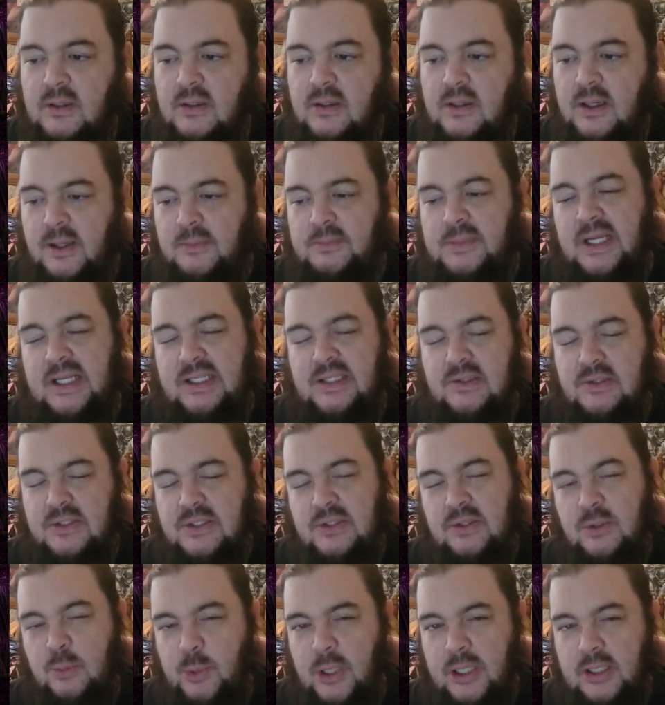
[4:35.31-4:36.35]
I'm not so
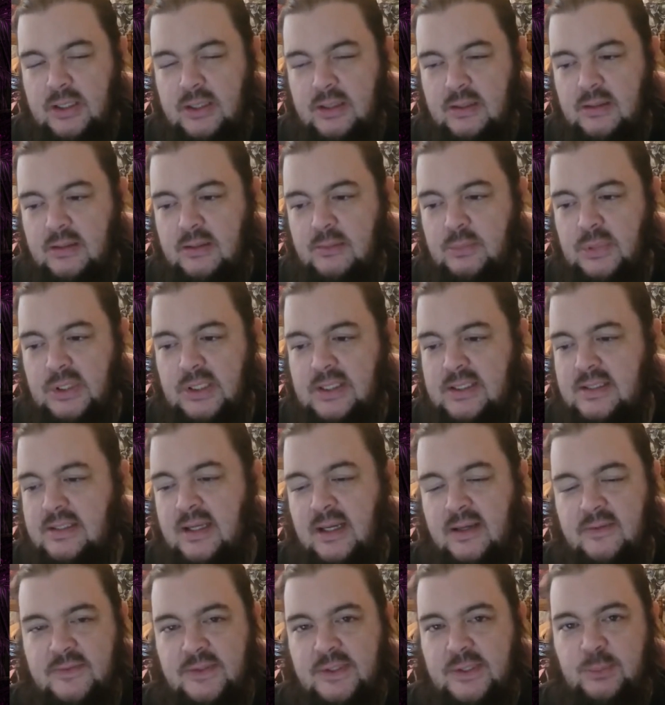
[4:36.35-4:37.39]
sure about it, but it's
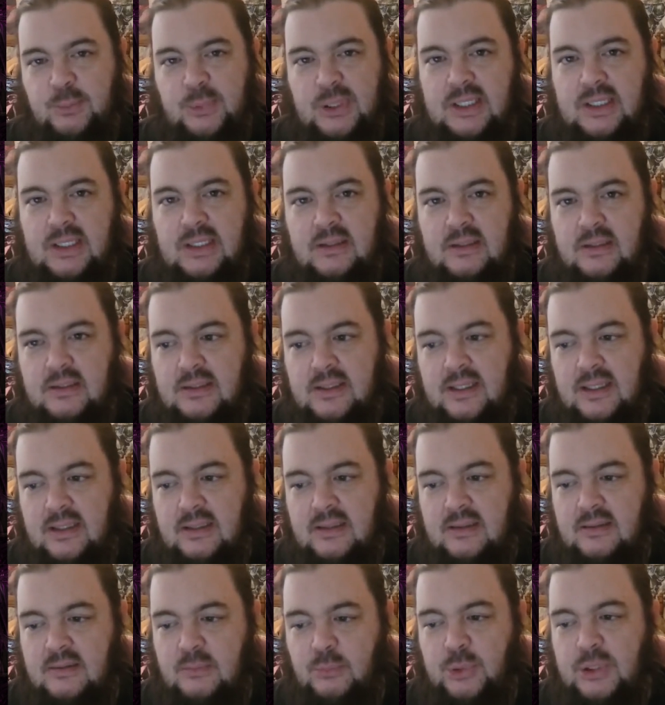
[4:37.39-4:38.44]
not very big in the deck.
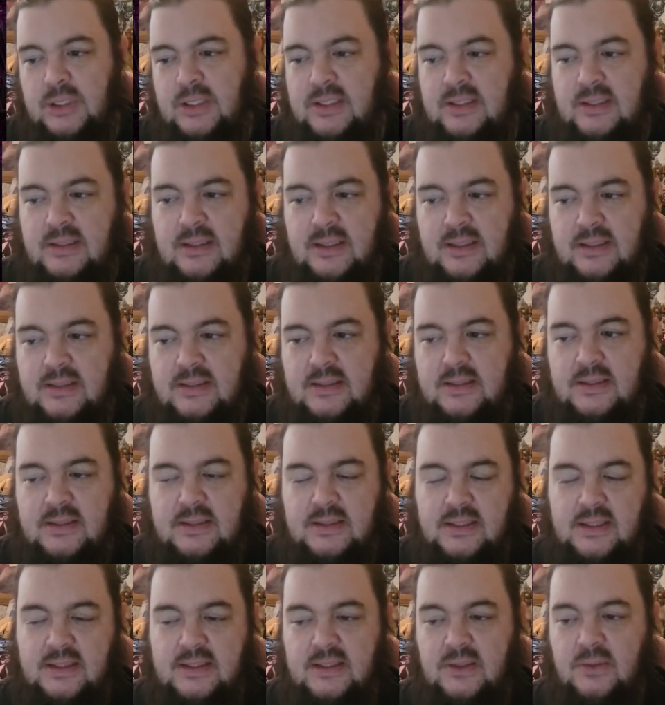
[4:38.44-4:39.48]
But
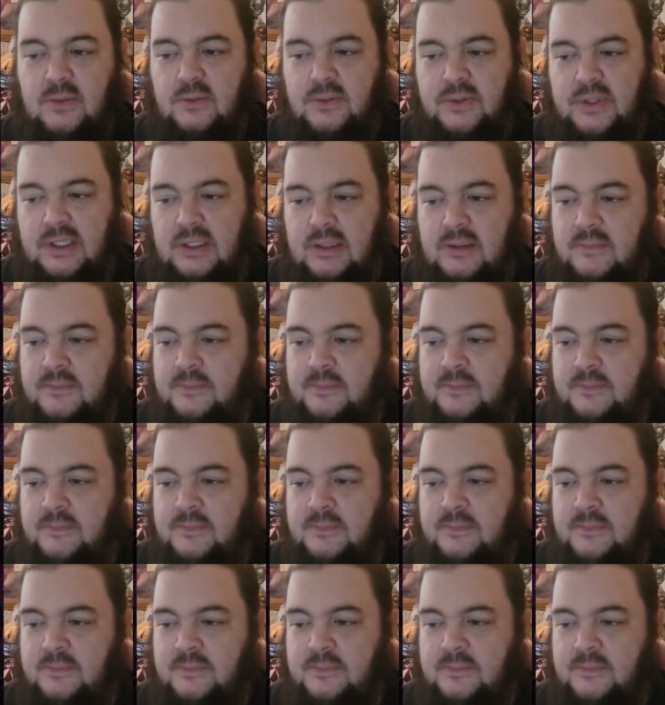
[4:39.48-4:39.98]
it's a cool thing.